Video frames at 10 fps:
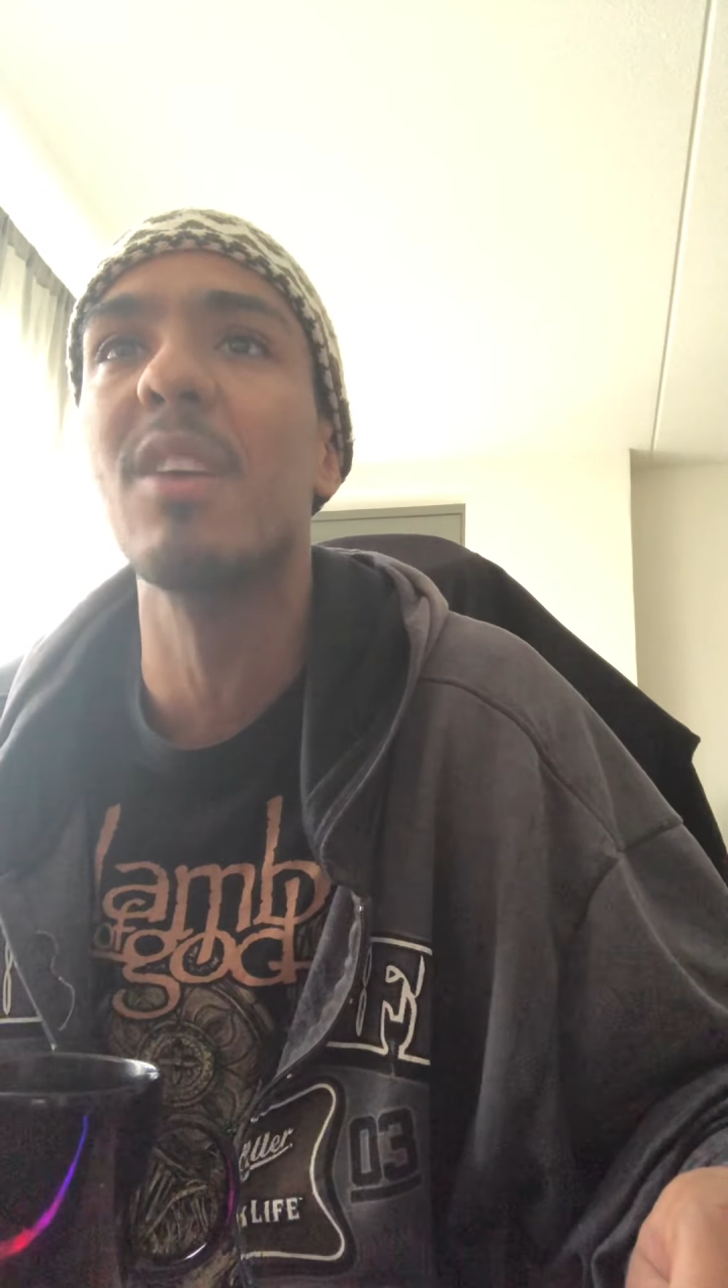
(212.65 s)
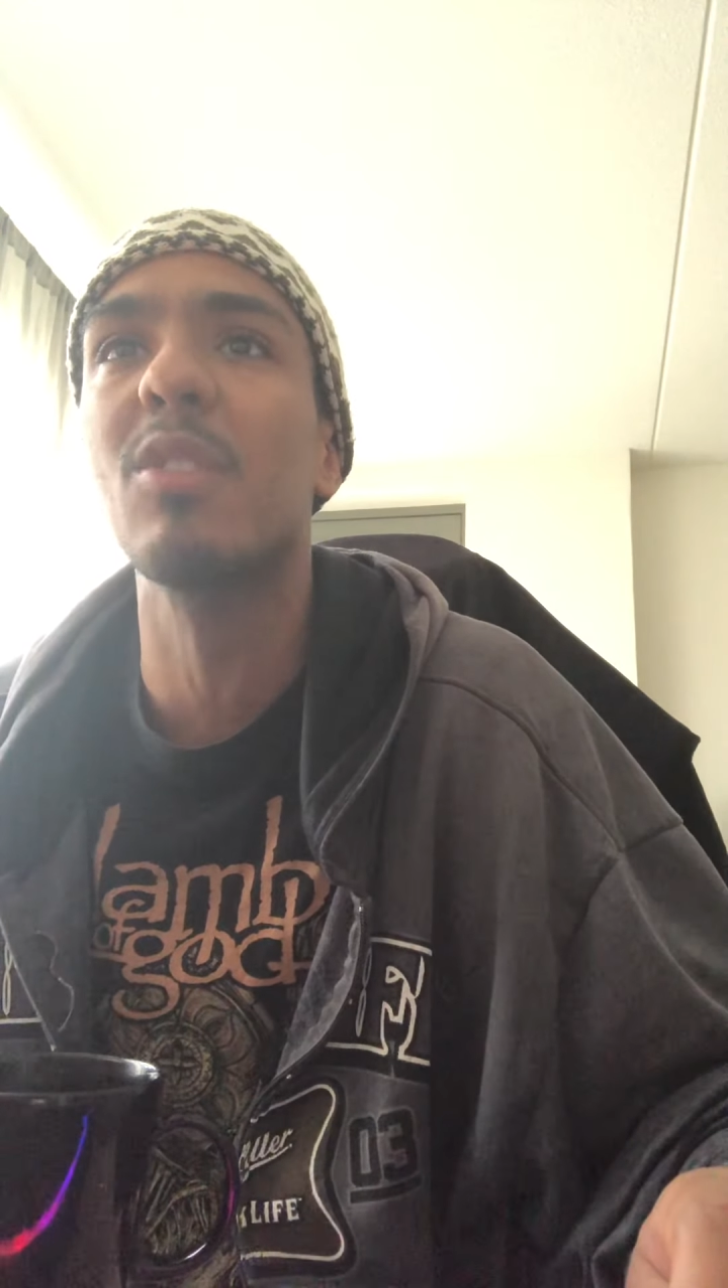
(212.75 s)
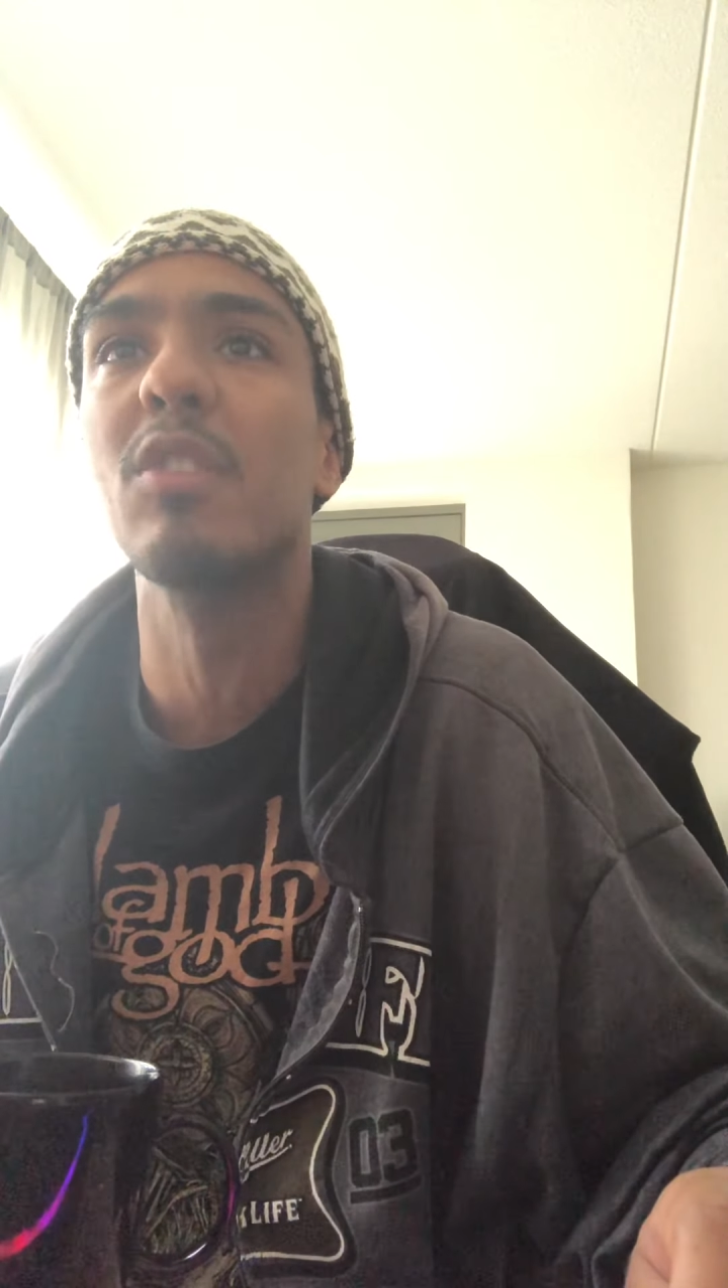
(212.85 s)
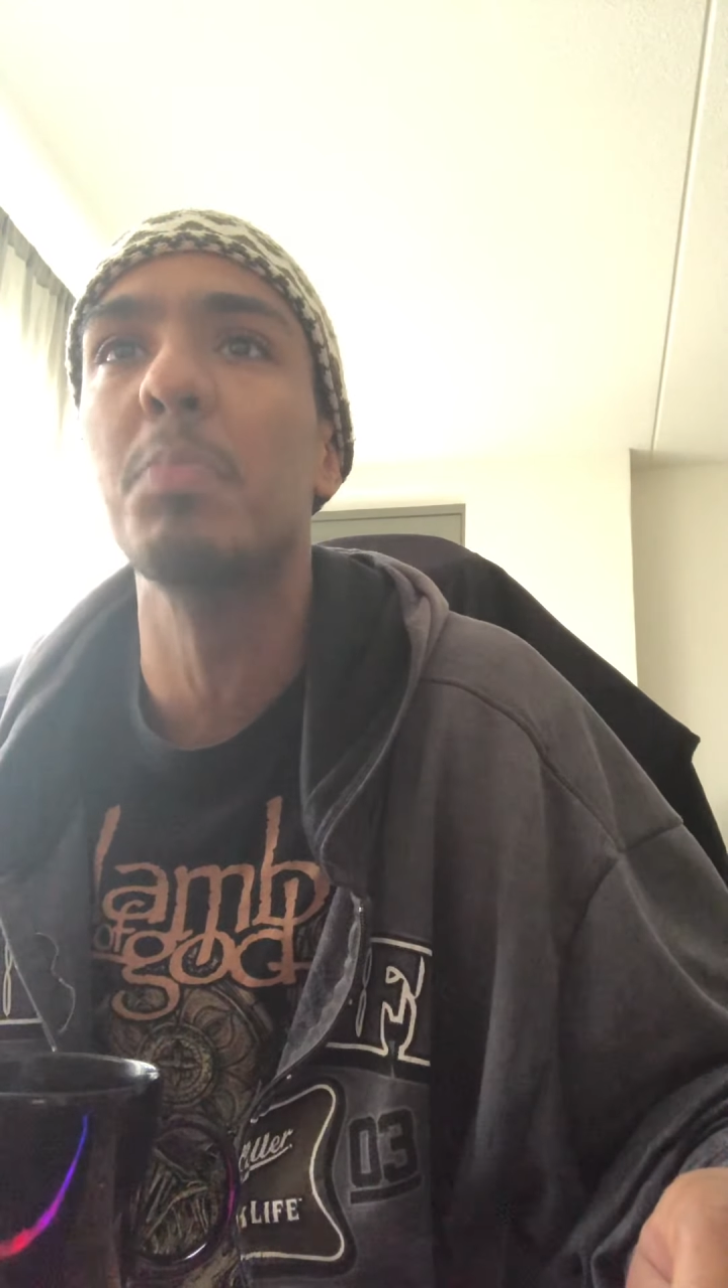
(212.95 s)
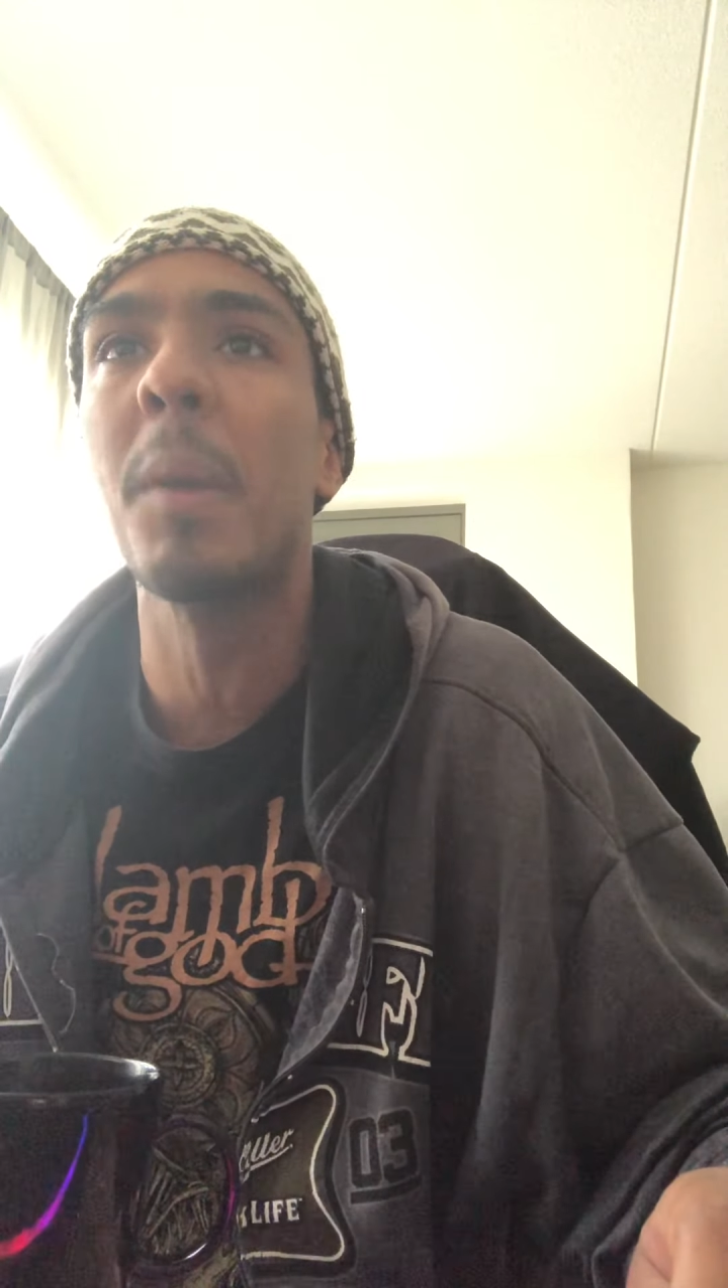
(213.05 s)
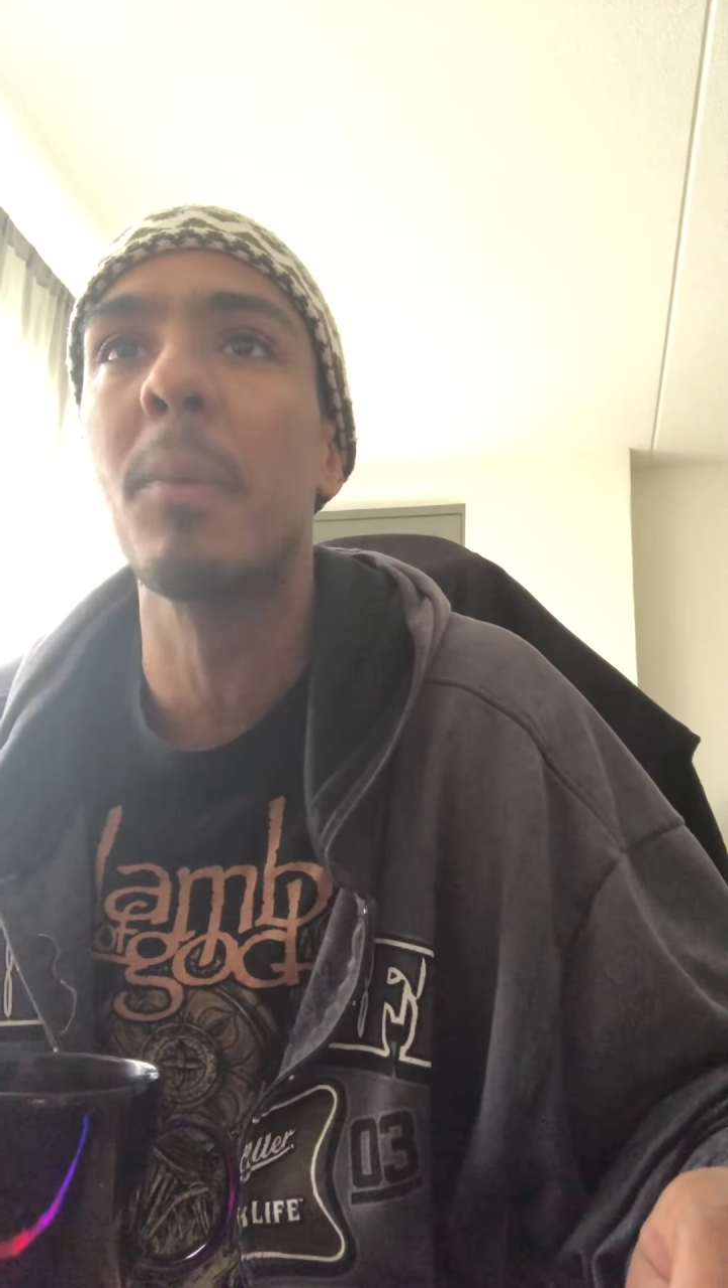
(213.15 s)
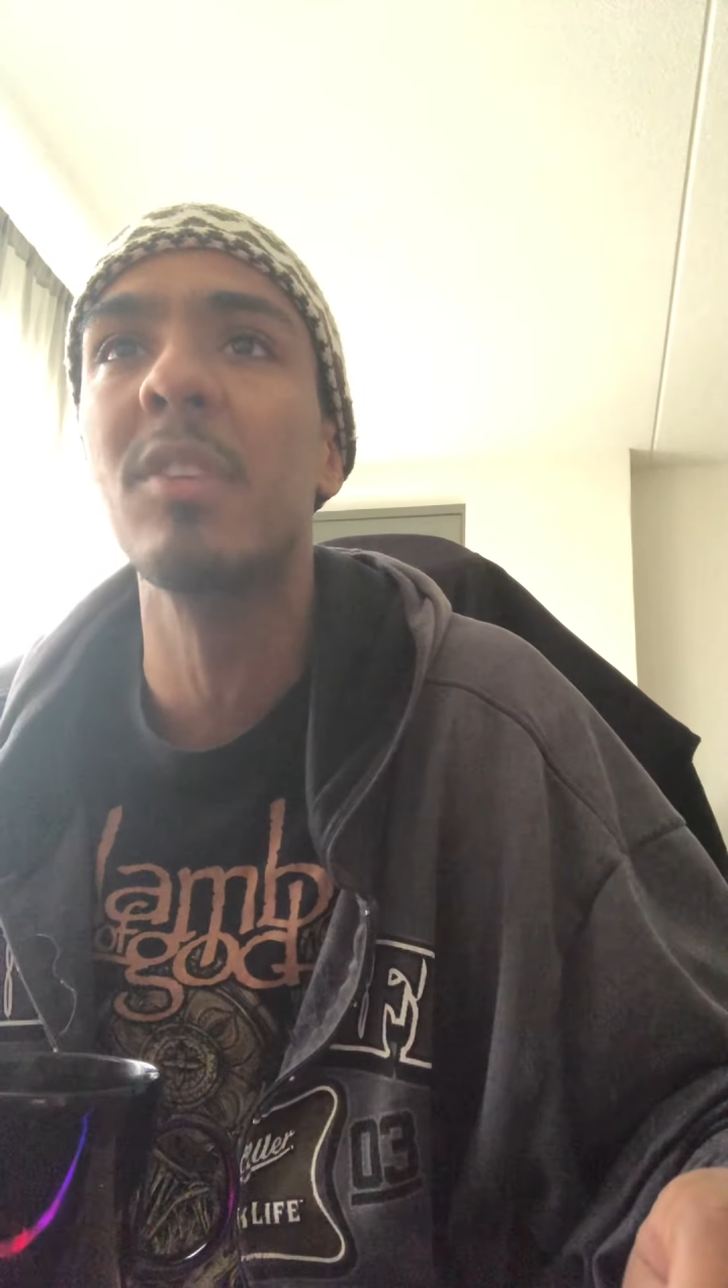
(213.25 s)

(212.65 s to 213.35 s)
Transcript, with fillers: of those people?